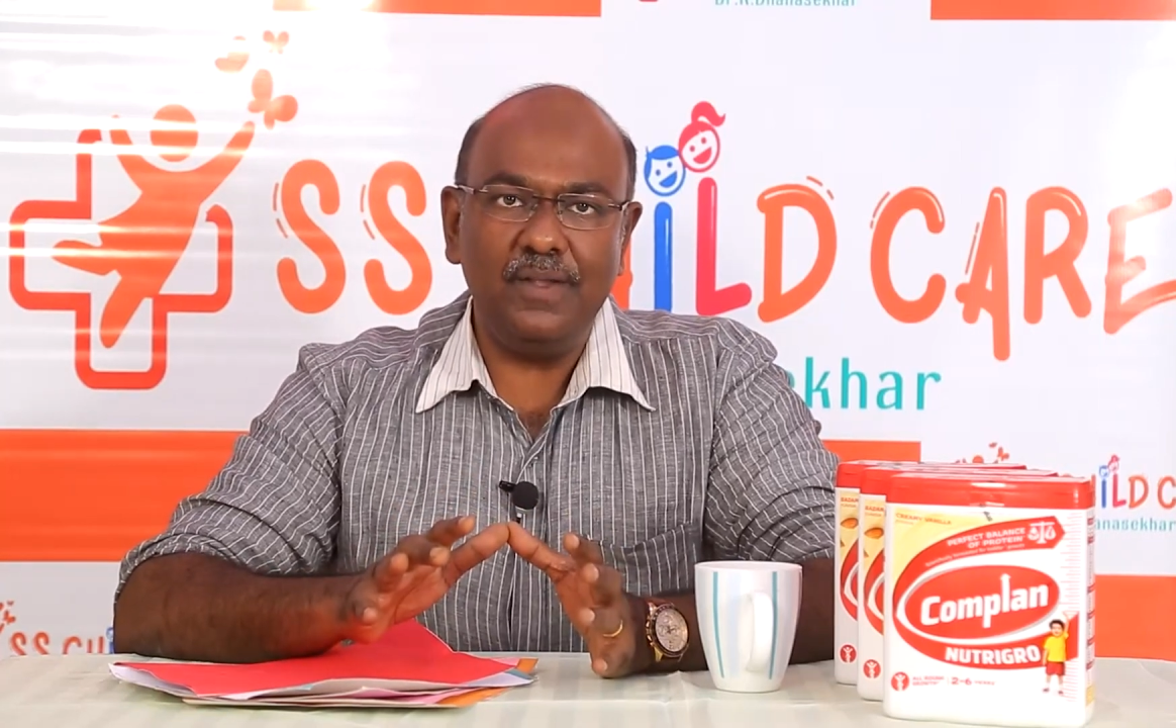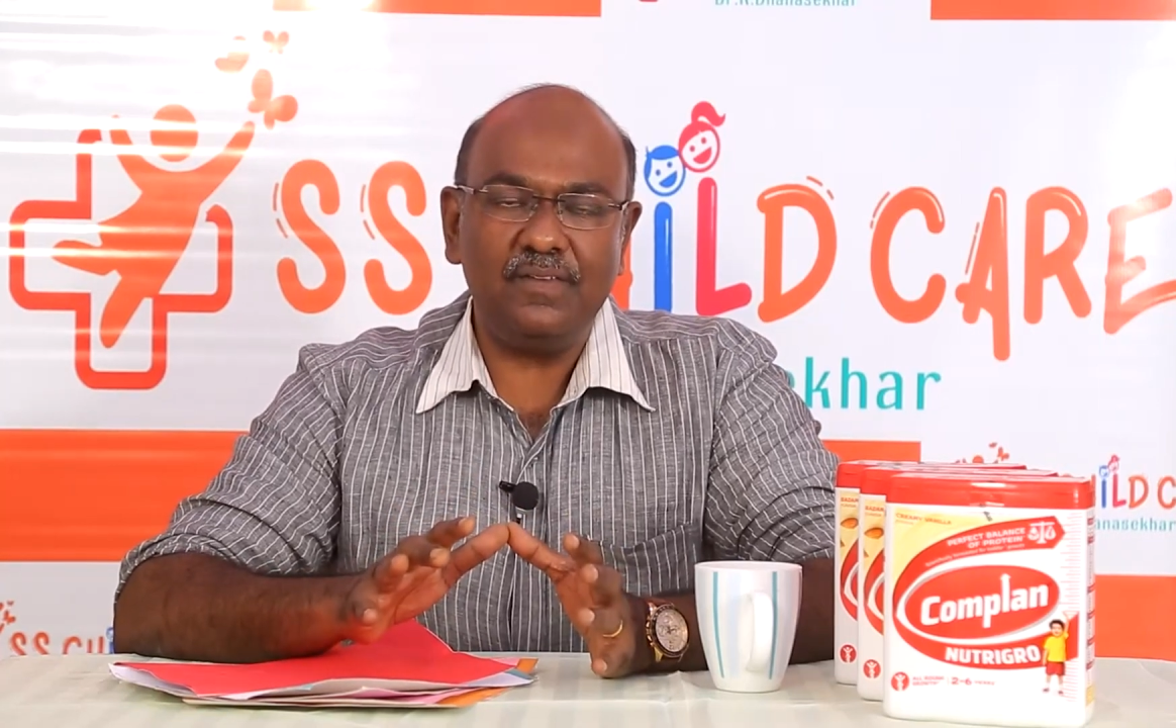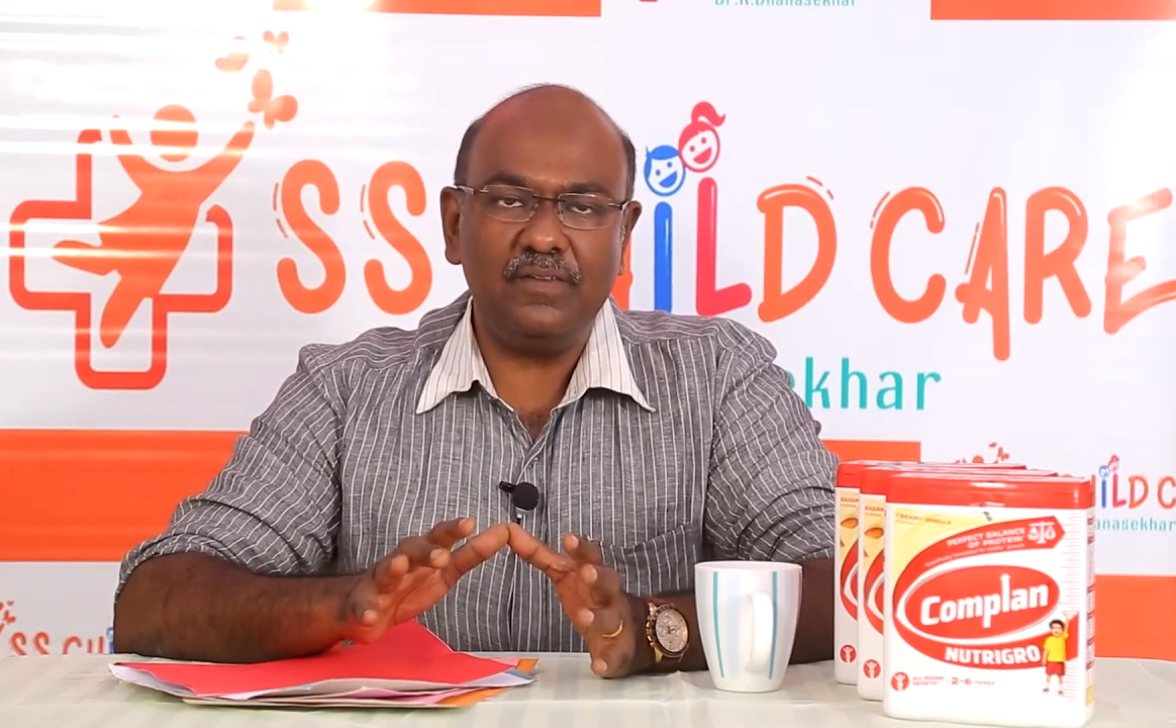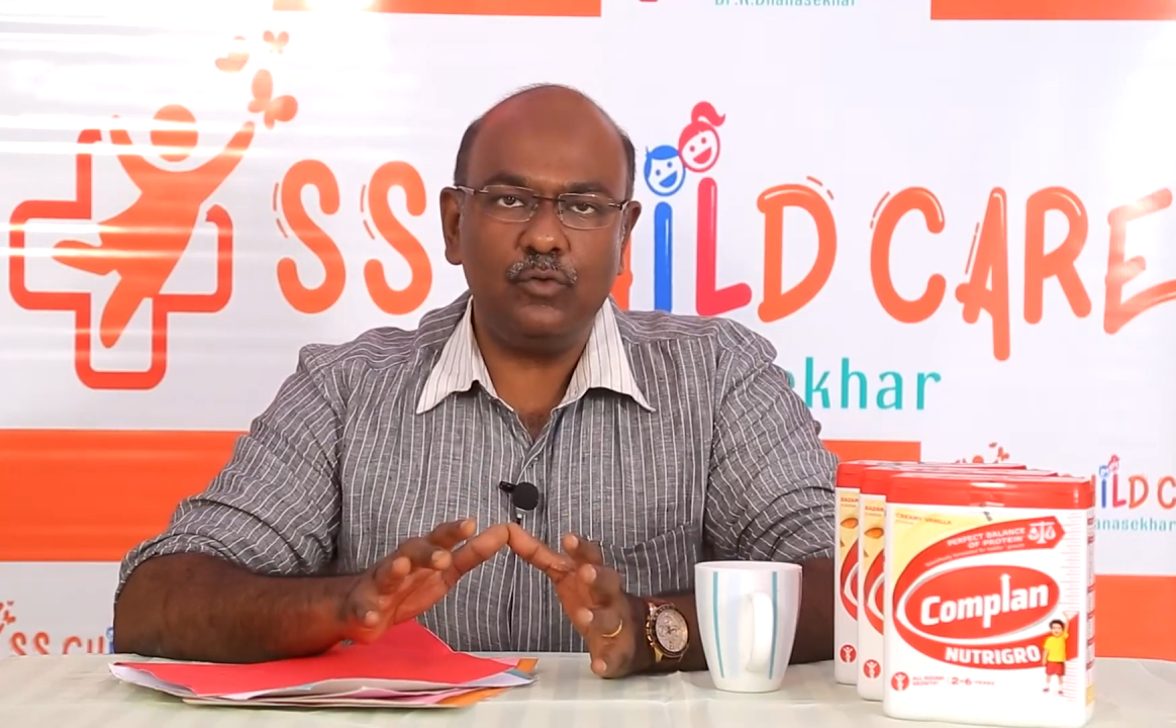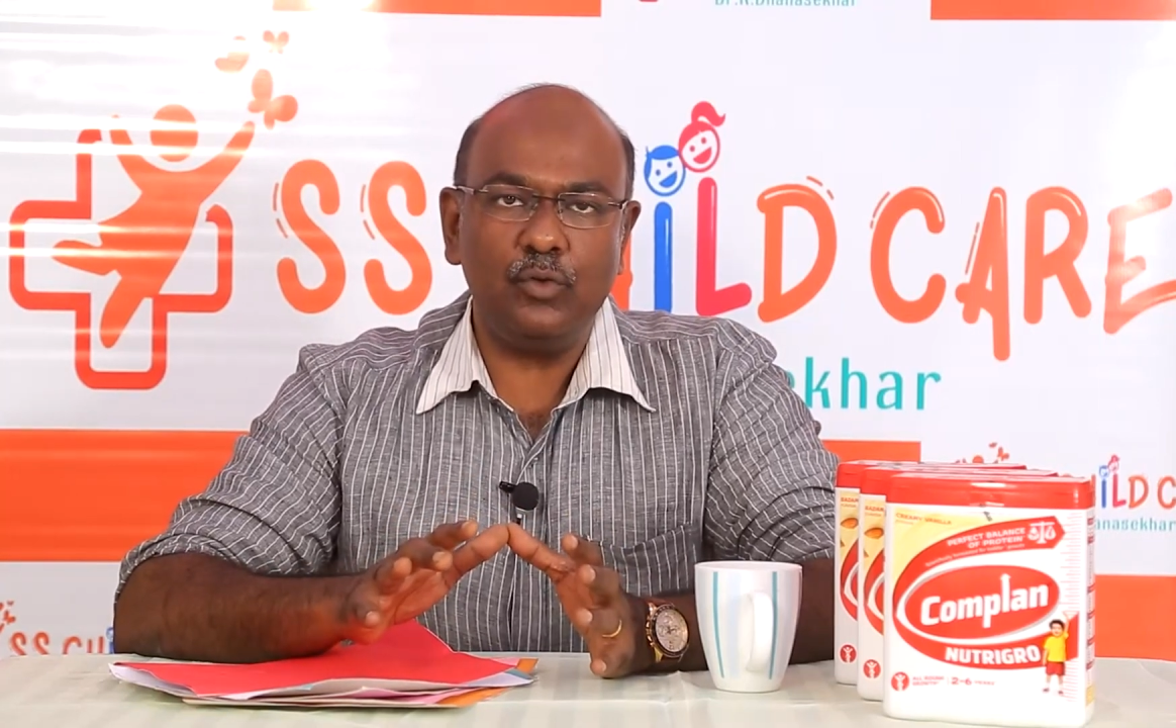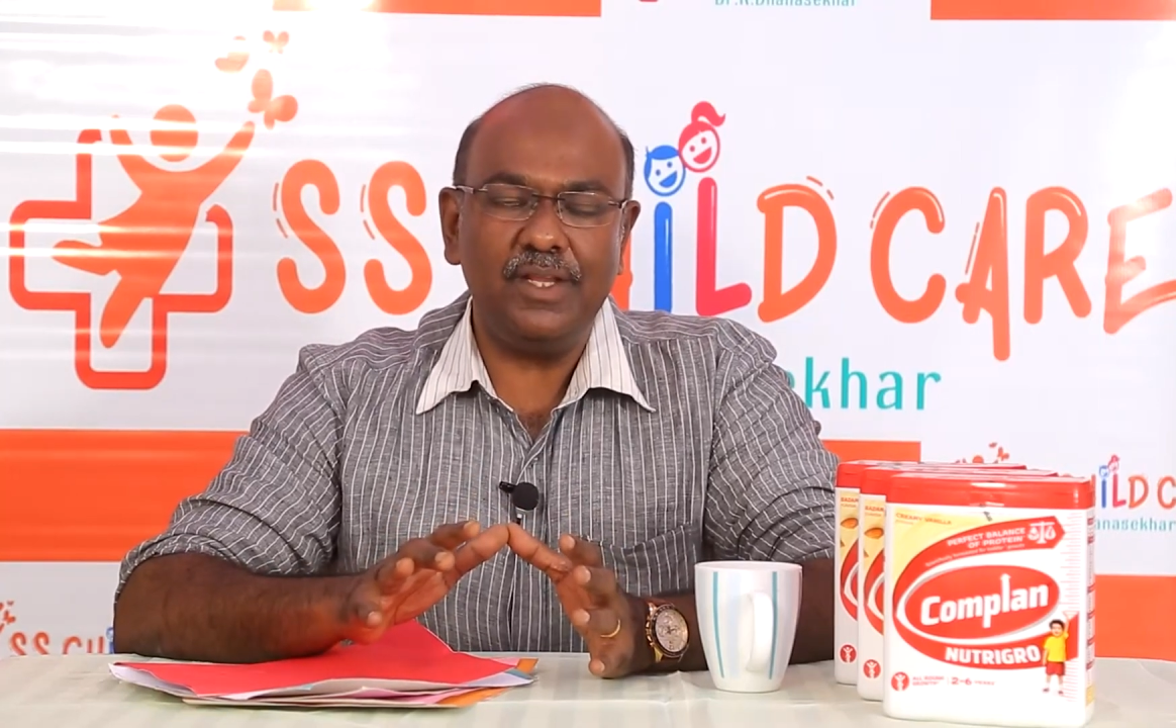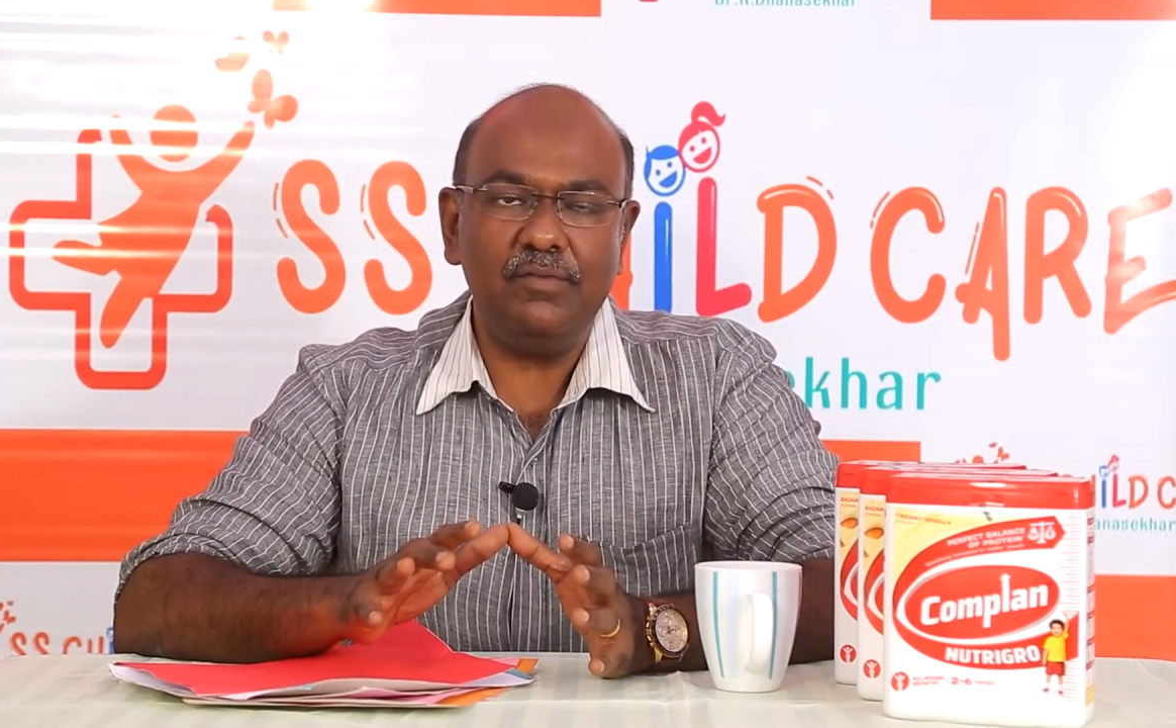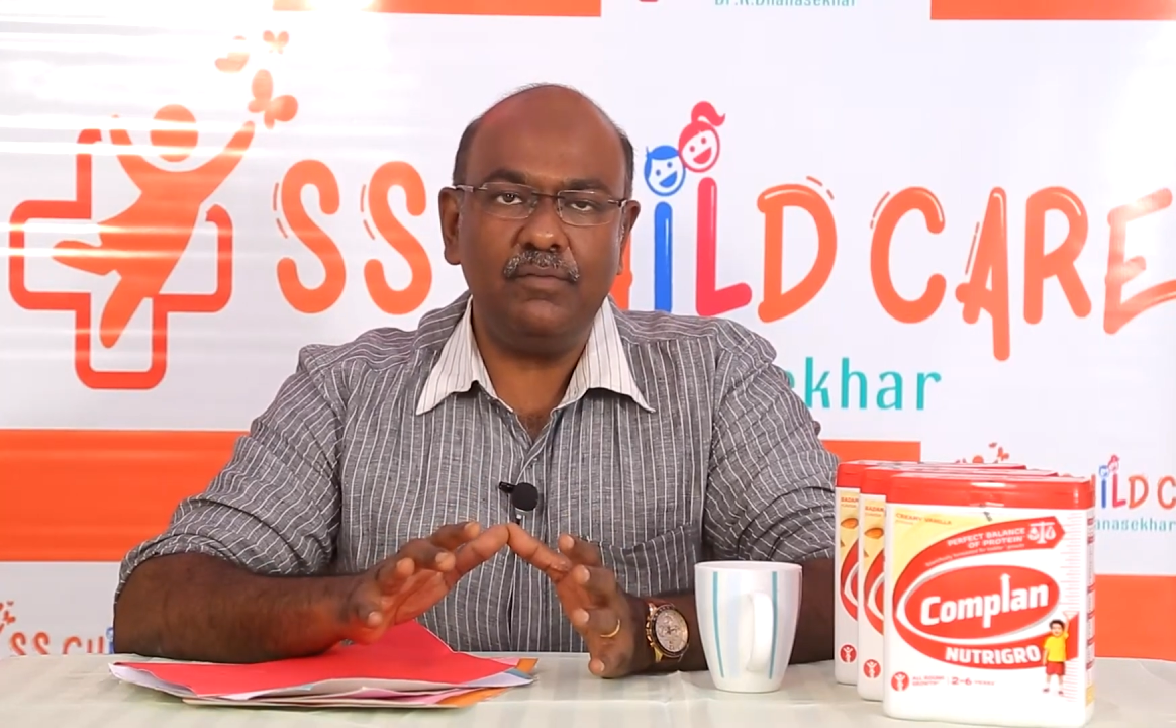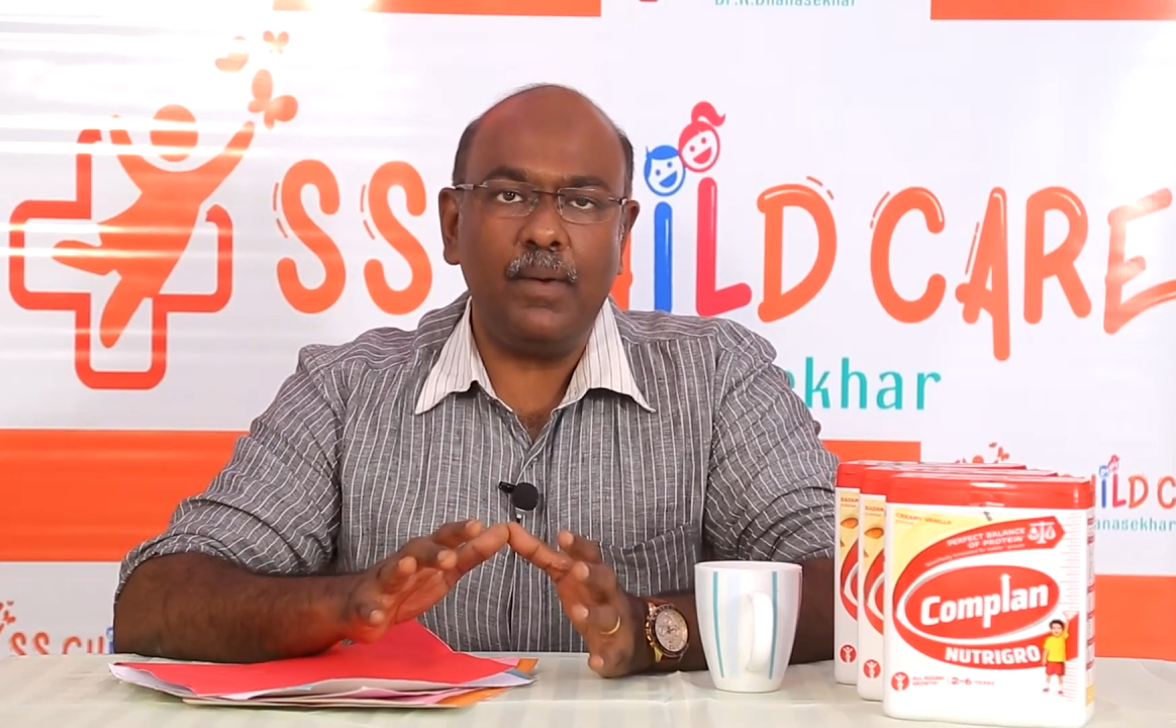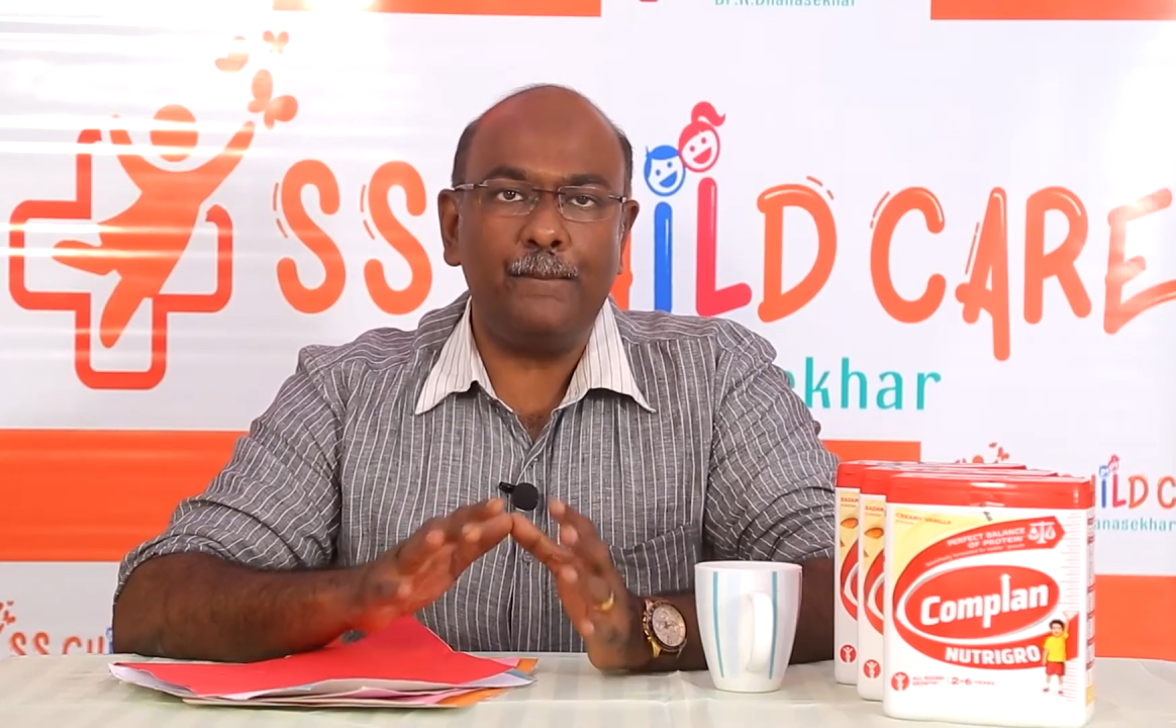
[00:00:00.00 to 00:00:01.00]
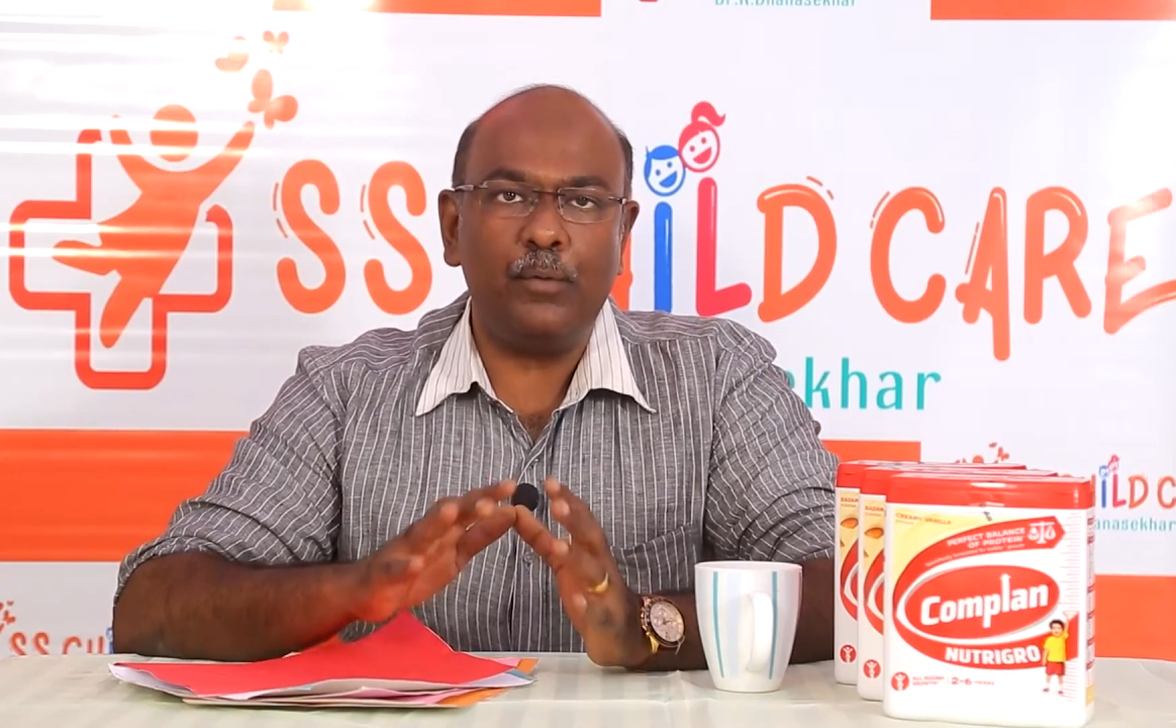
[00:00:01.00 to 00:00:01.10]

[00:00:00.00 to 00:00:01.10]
is to give